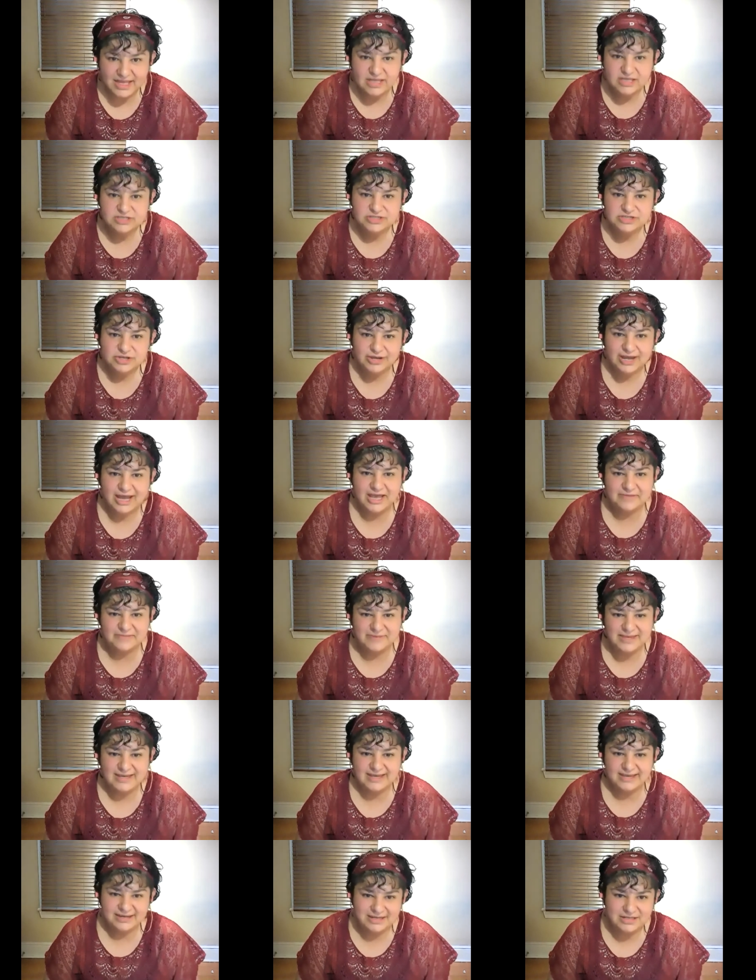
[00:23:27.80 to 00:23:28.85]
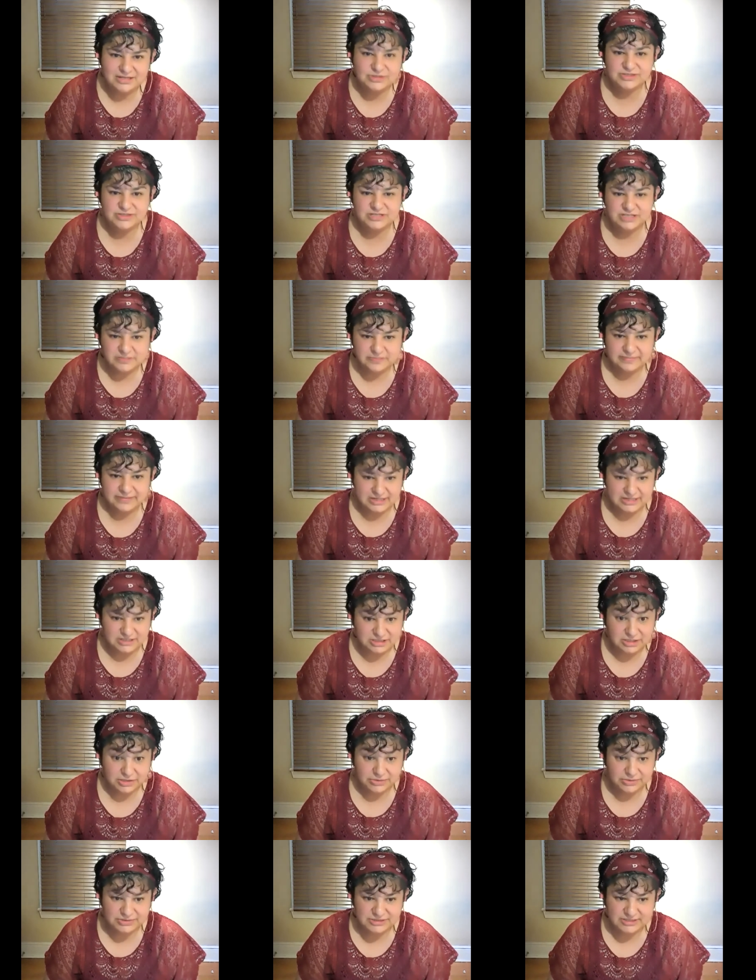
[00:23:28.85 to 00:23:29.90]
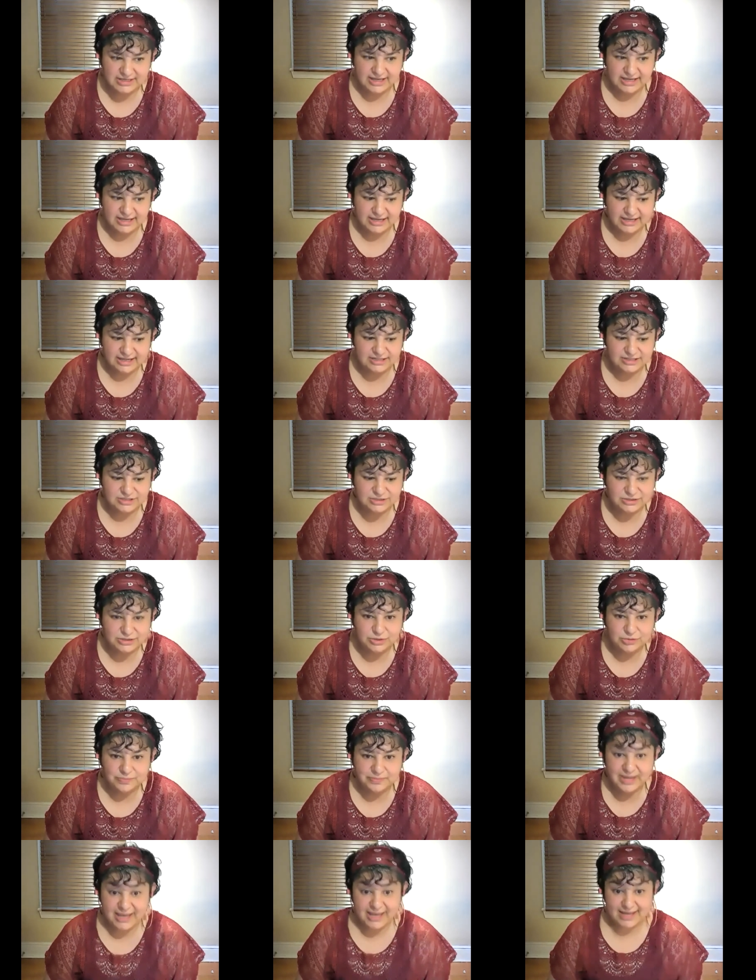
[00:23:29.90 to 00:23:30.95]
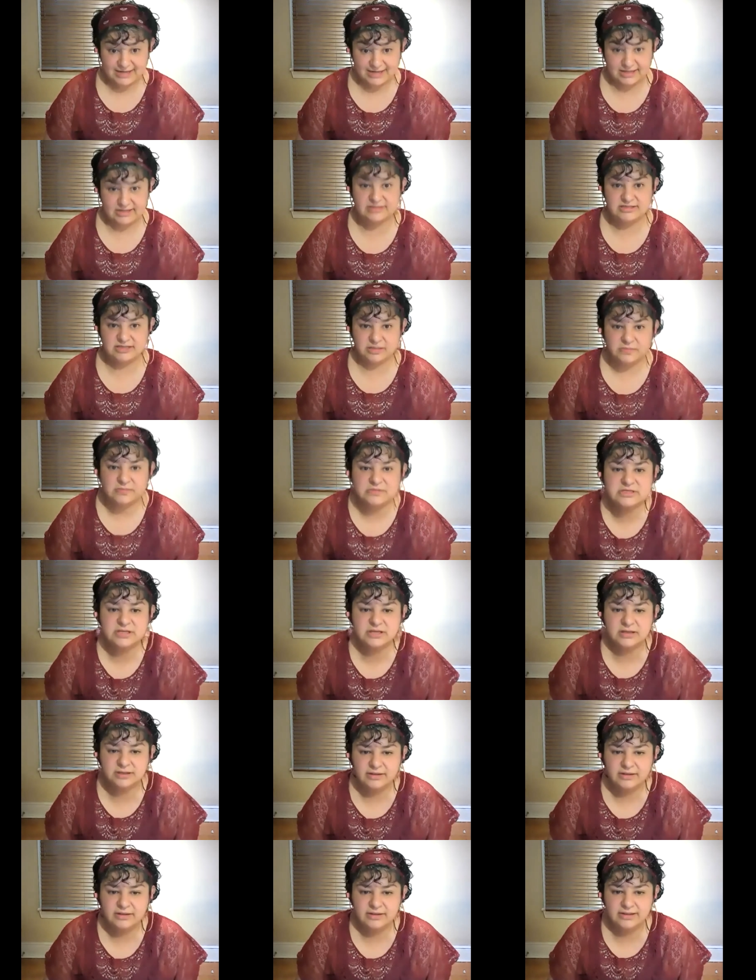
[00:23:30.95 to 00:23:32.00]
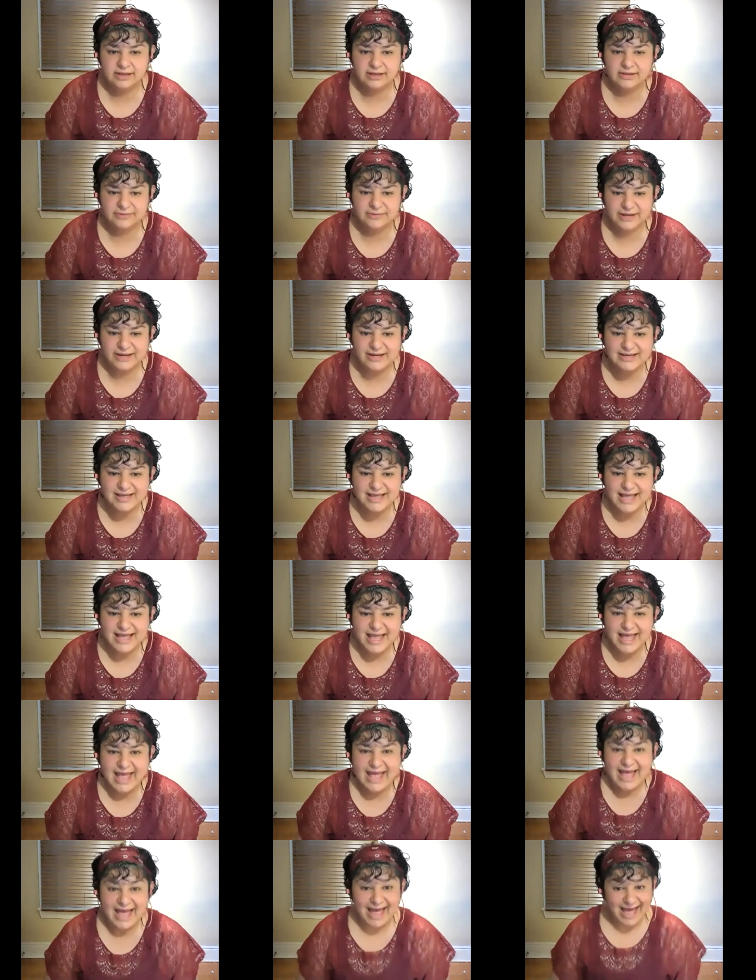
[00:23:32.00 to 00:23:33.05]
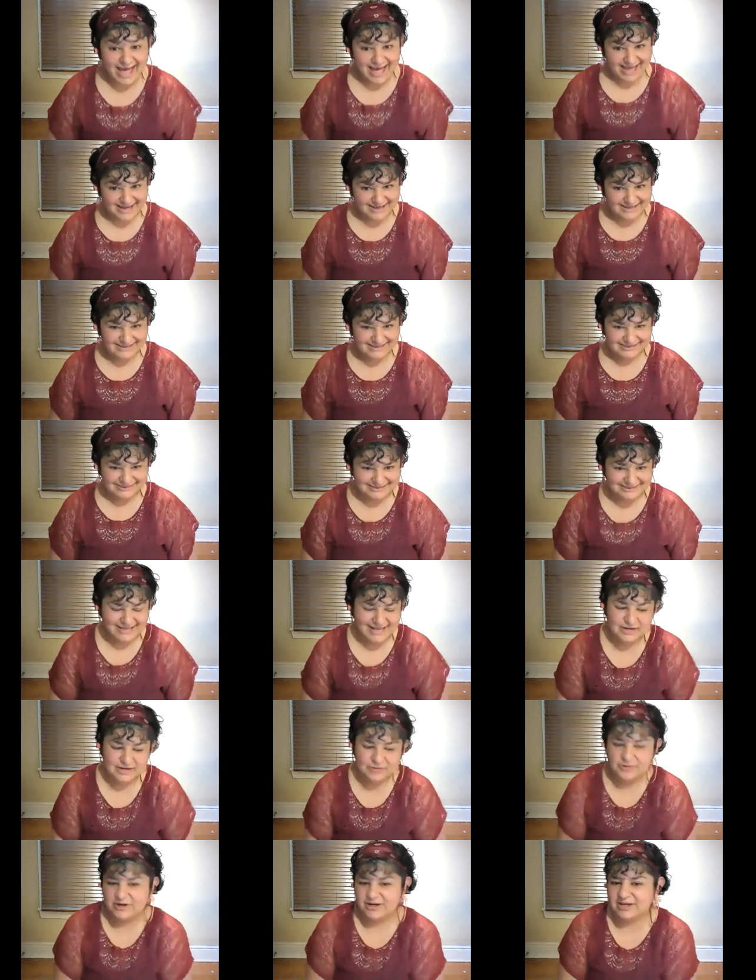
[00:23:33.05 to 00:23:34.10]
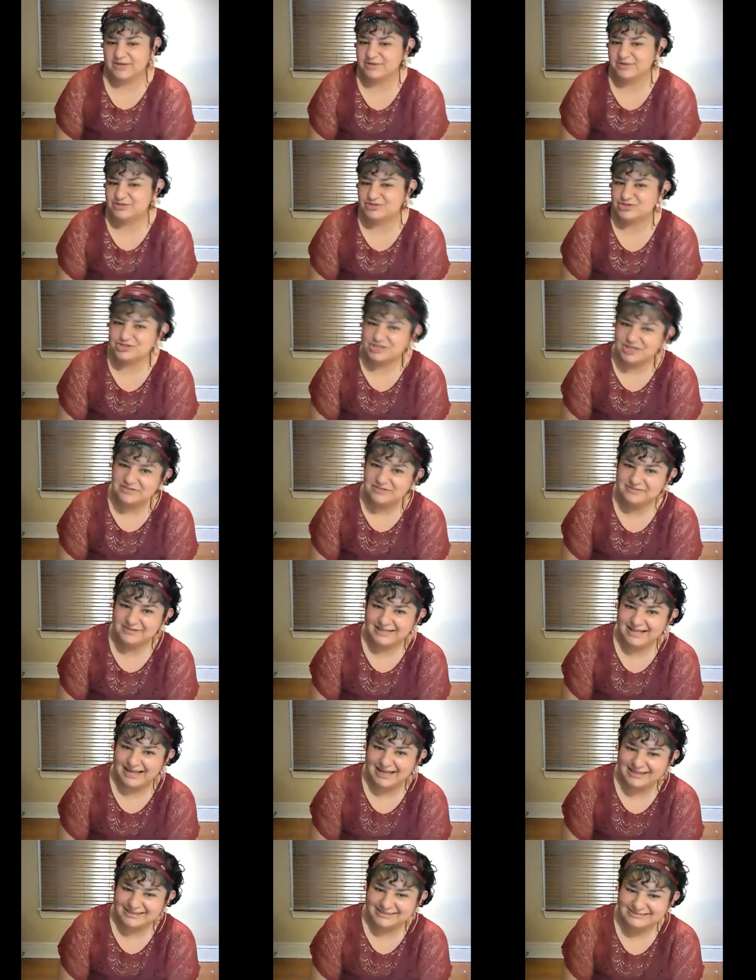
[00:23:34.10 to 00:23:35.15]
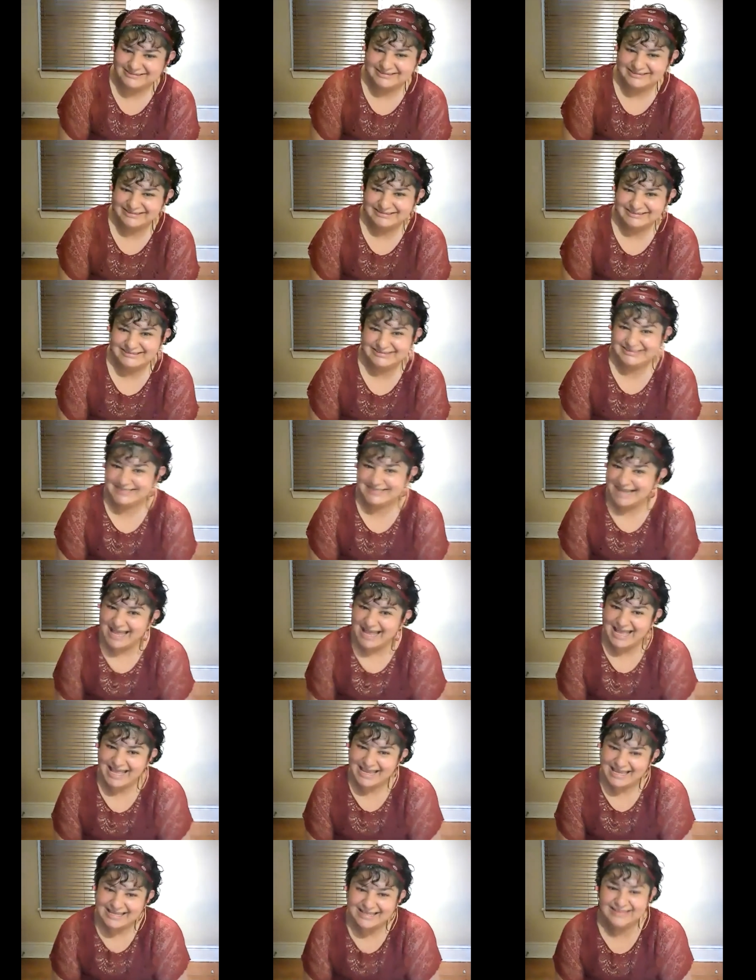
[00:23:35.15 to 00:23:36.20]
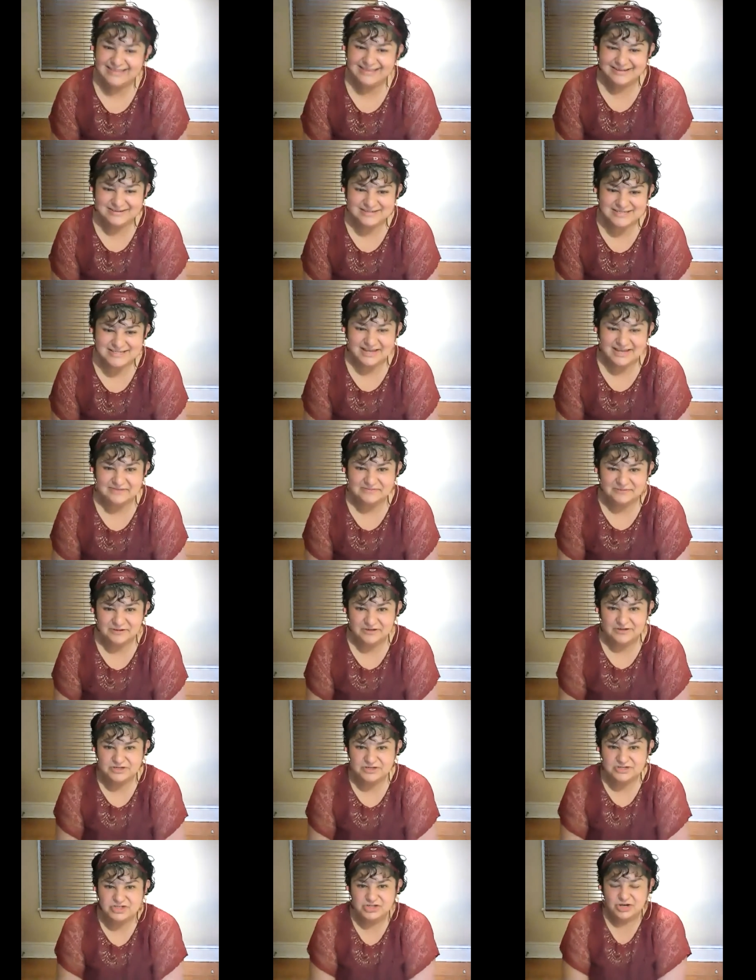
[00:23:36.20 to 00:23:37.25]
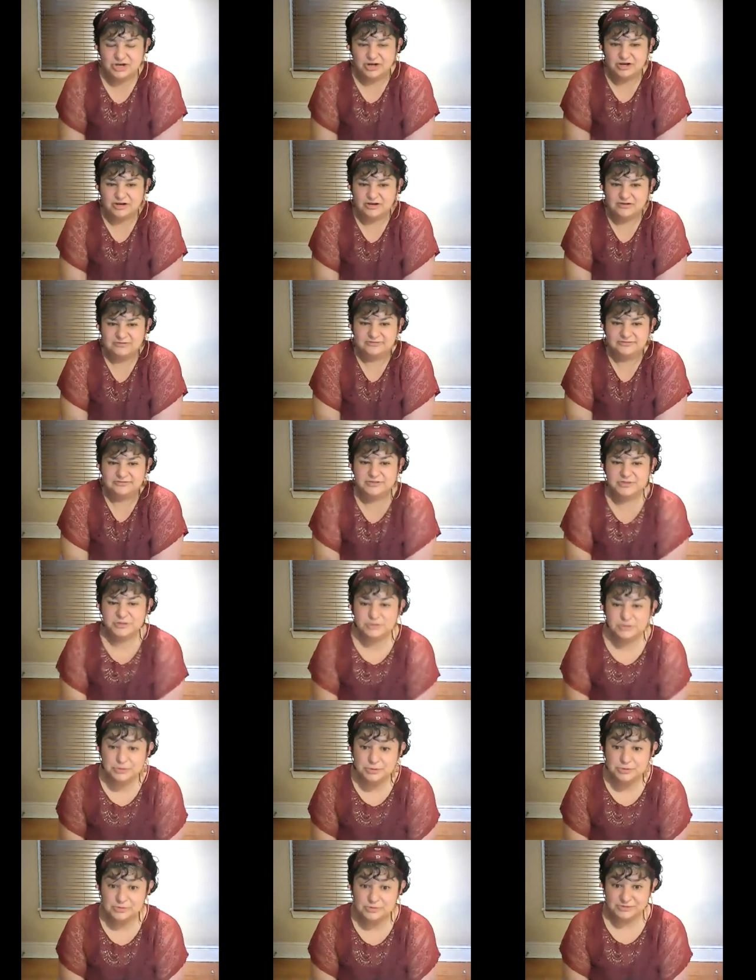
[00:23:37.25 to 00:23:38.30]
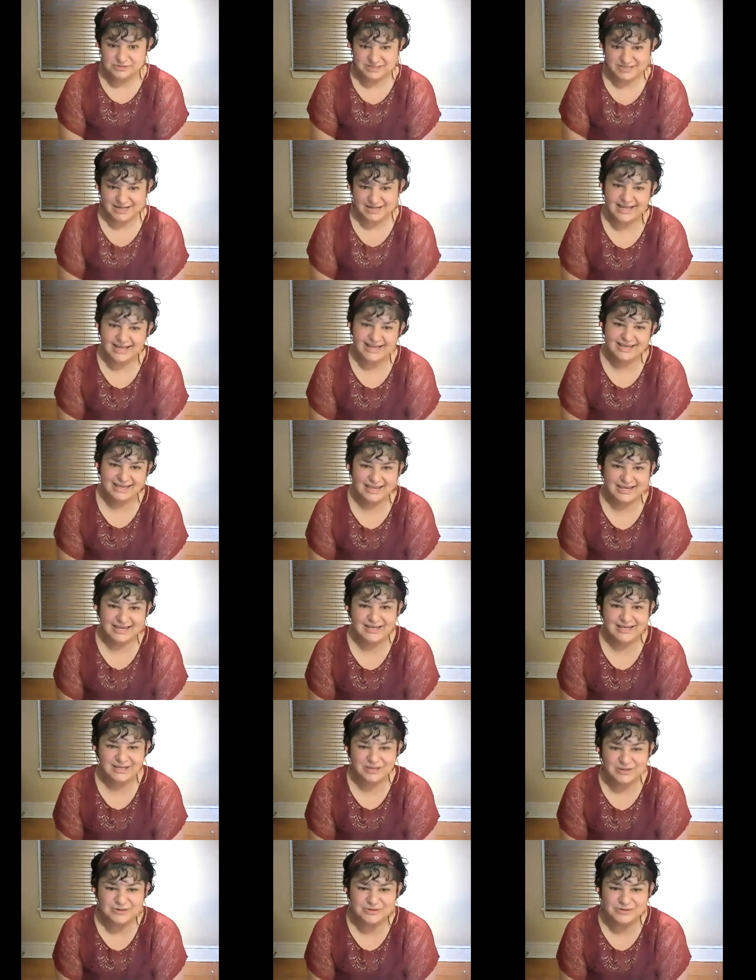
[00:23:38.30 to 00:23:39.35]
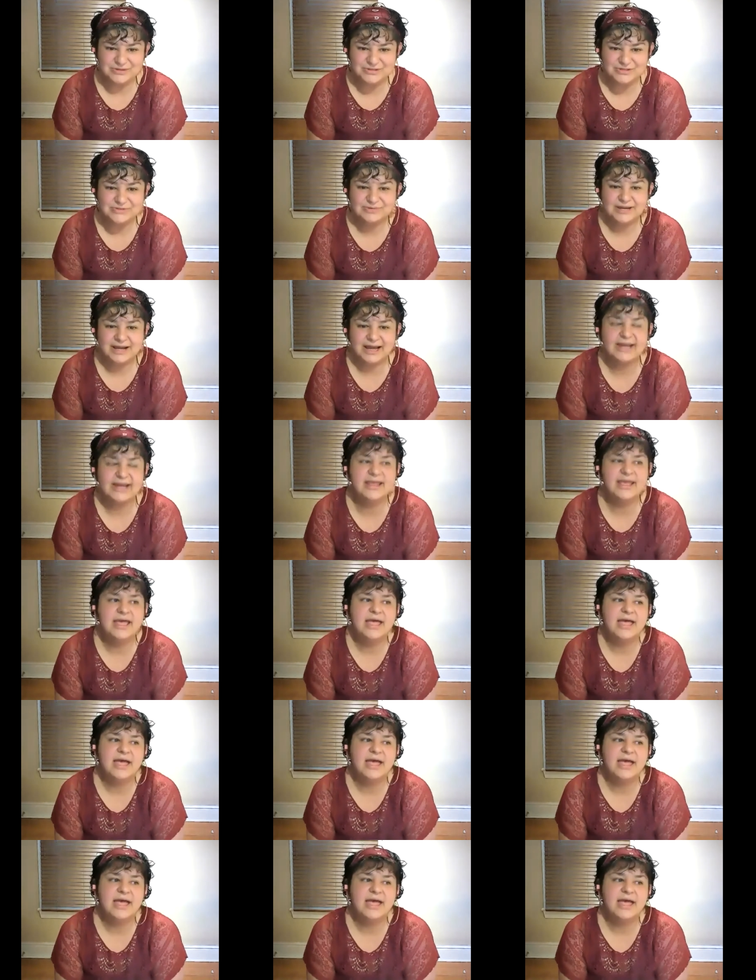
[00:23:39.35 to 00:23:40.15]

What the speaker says: So I'm beginning to dip my toes into mechanisms, right? And then working with Drosophila, yay, there's a bunch of tools that I can use, right?